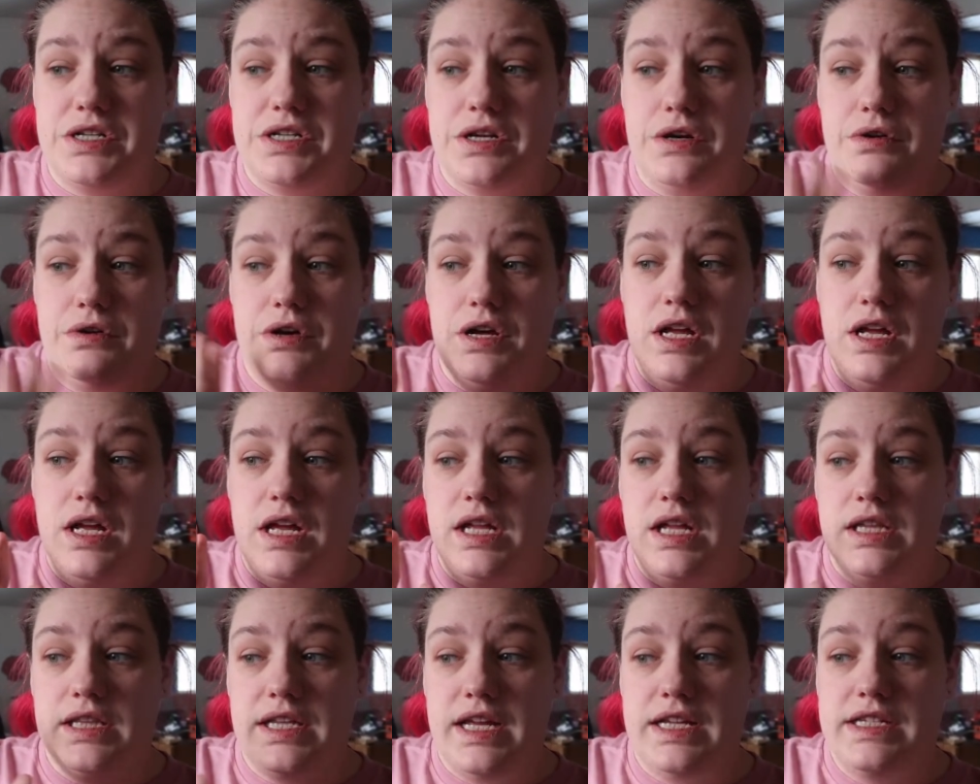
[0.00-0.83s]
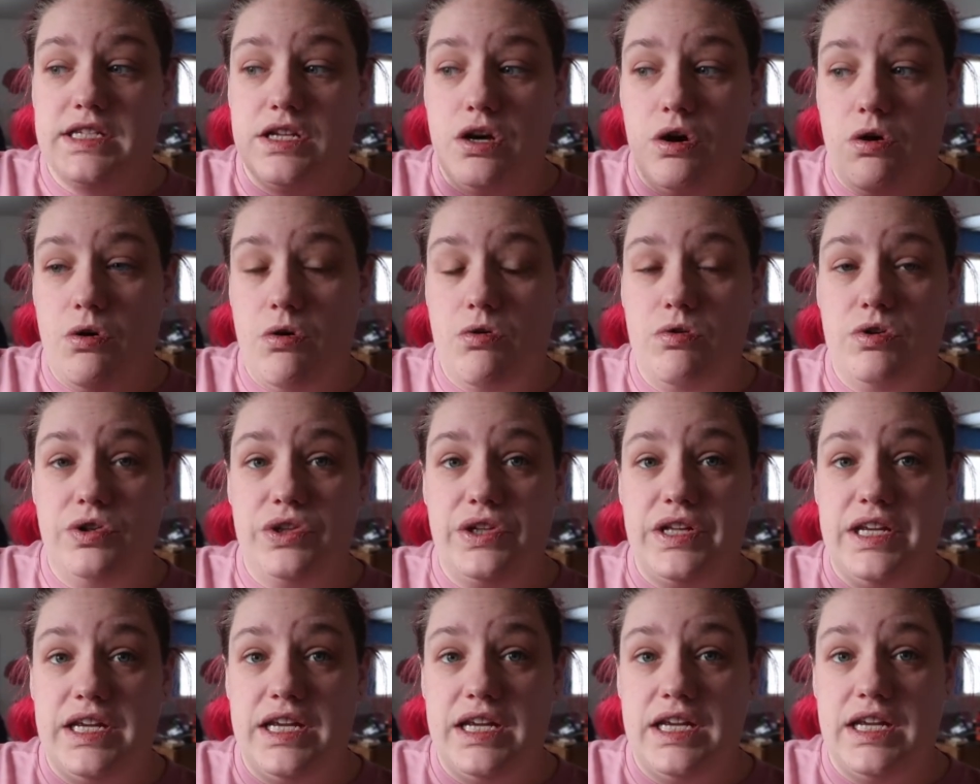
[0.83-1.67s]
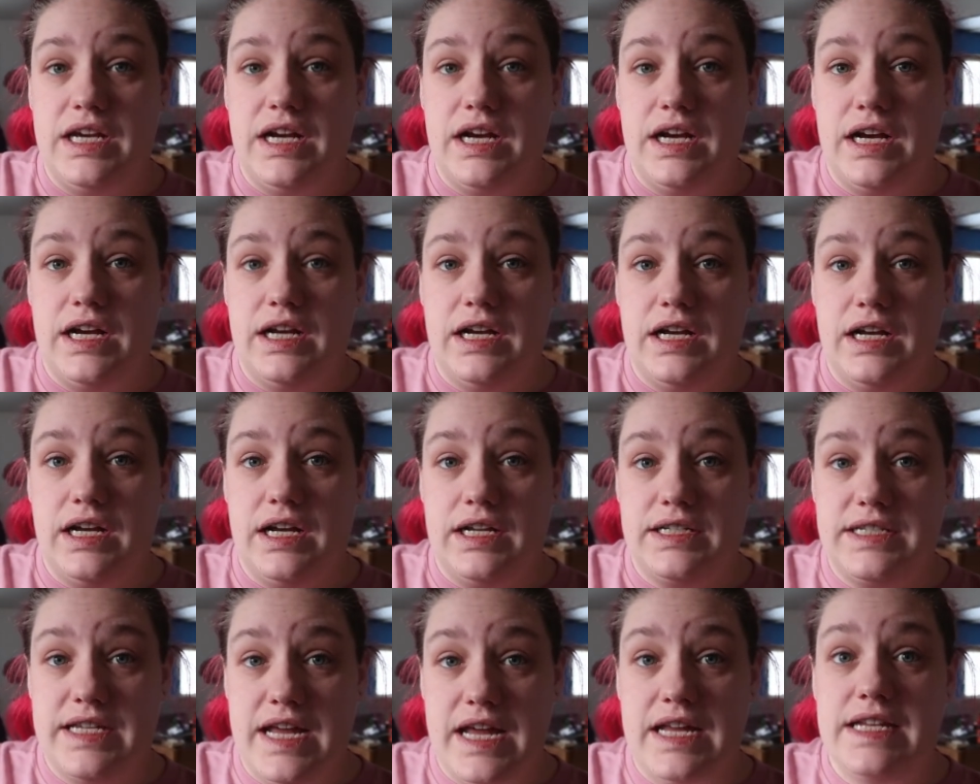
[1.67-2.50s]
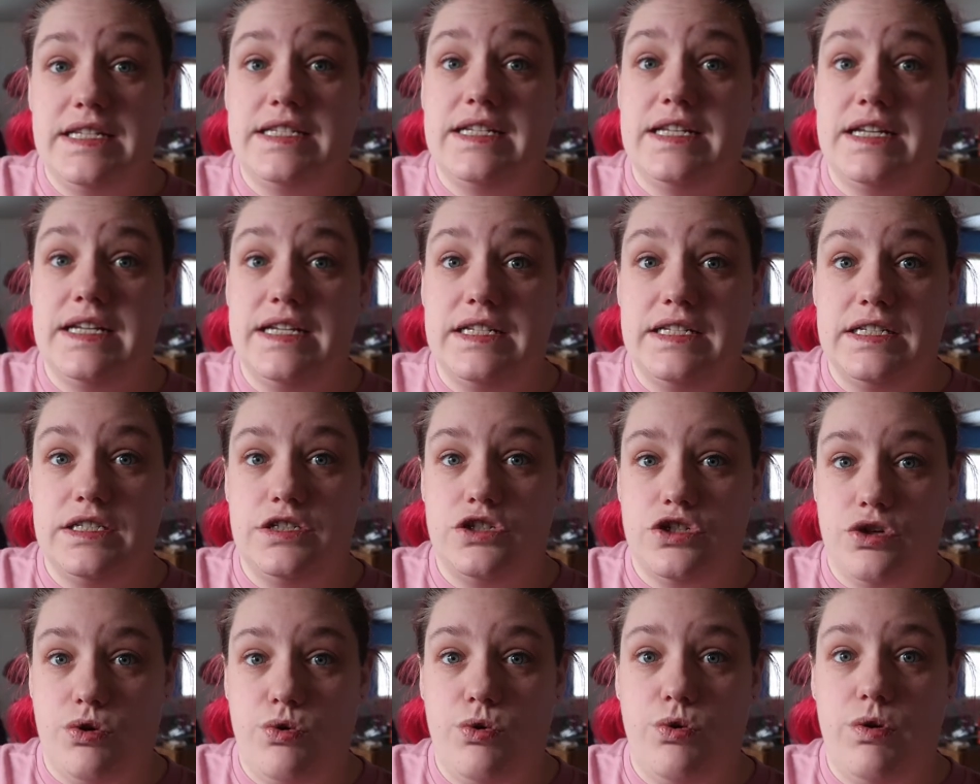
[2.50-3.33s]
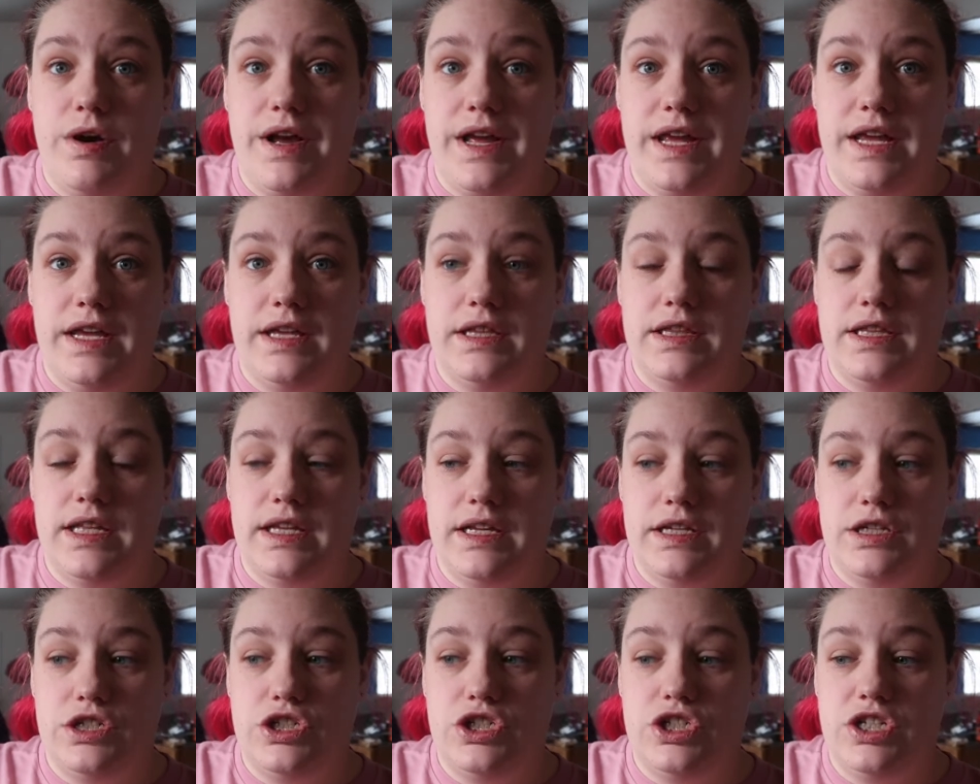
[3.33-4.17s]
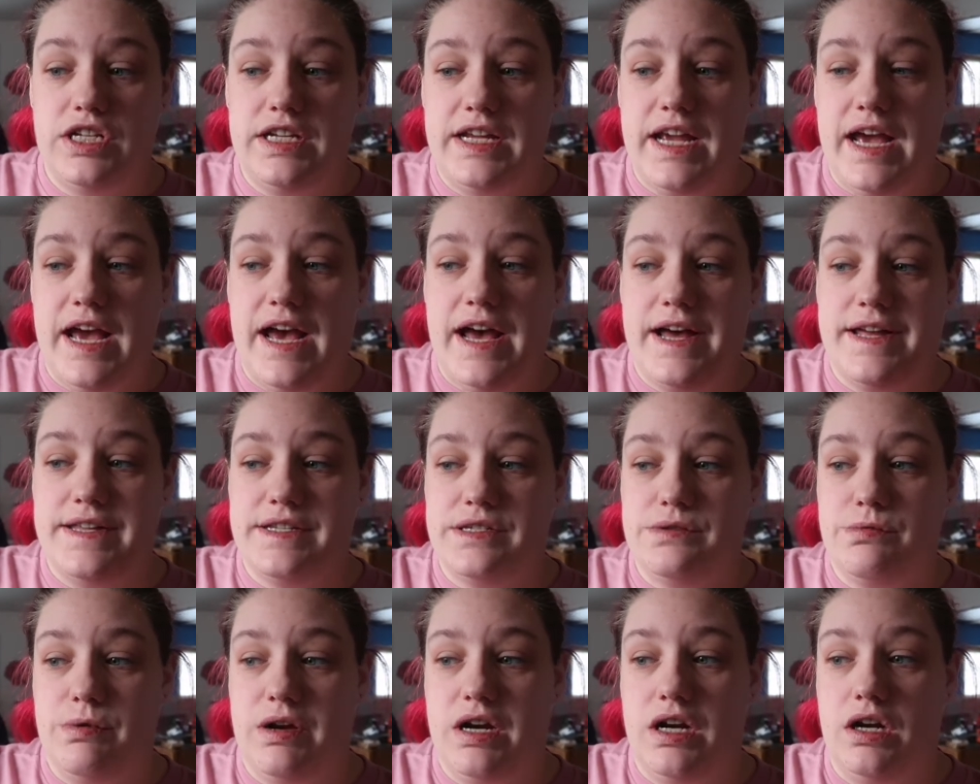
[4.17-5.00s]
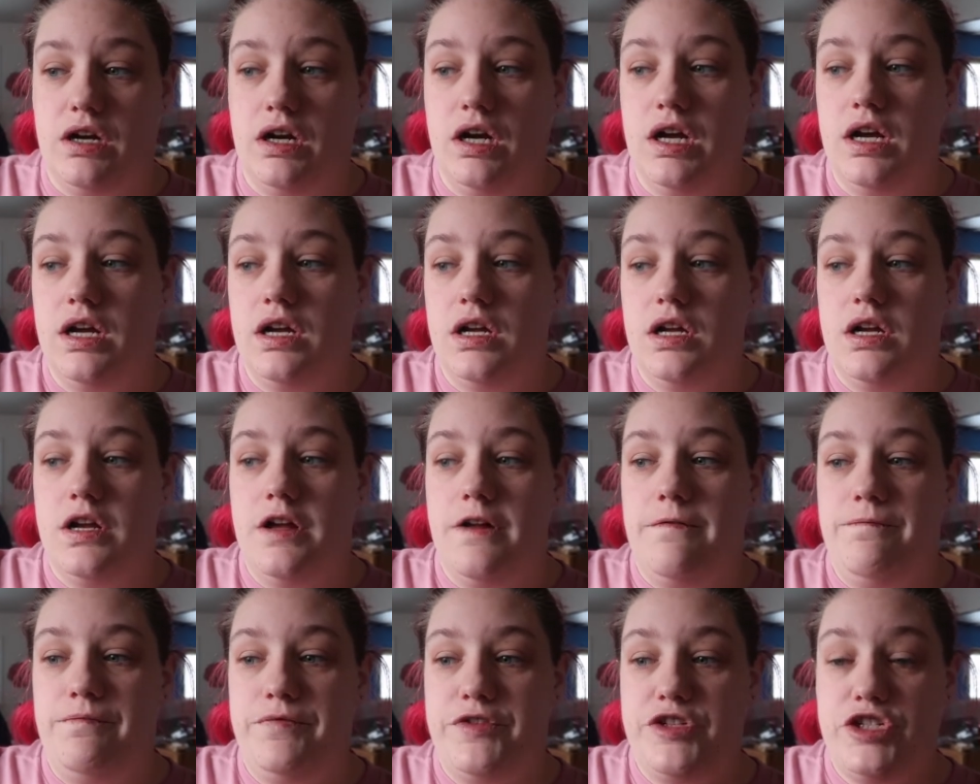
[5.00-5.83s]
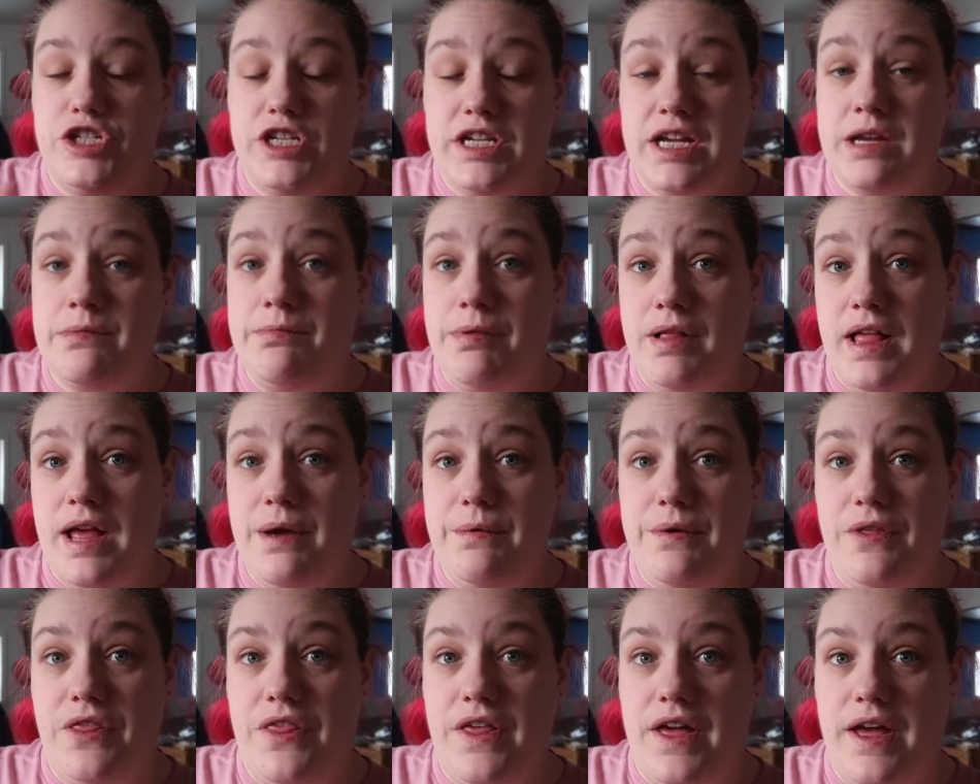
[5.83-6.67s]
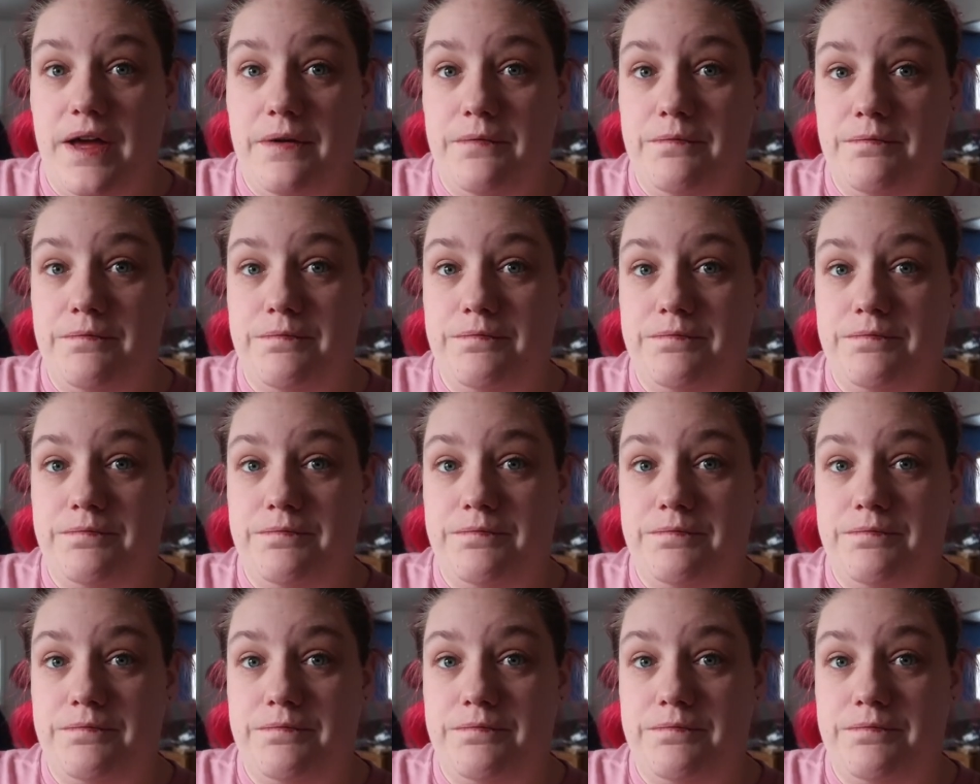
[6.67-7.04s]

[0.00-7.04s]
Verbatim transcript: So that's the only attended toy that she has where she can play with it,